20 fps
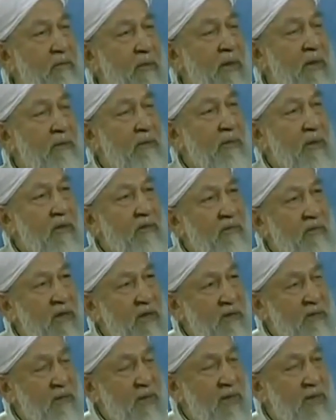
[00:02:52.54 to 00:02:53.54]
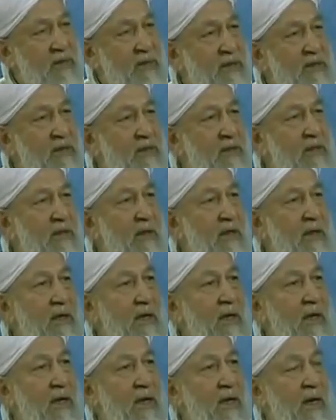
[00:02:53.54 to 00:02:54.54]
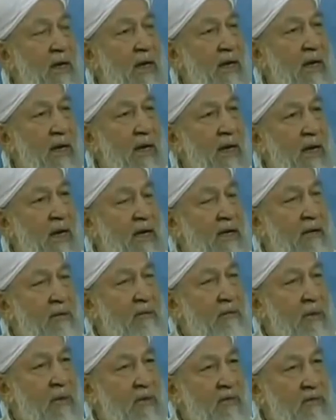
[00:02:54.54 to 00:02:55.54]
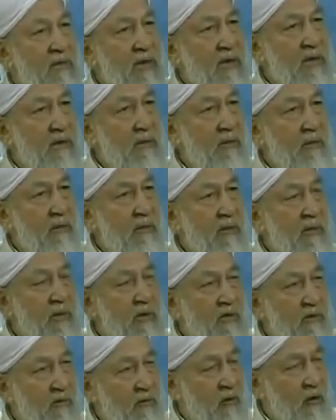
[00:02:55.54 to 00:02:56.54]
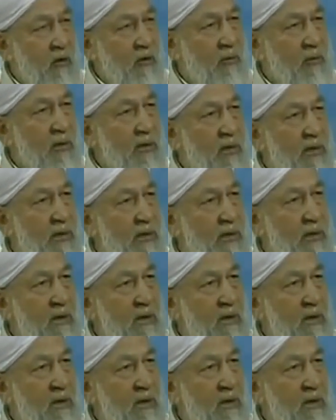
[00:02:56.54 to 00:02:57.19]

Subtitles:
A perfect message and a perfect reformer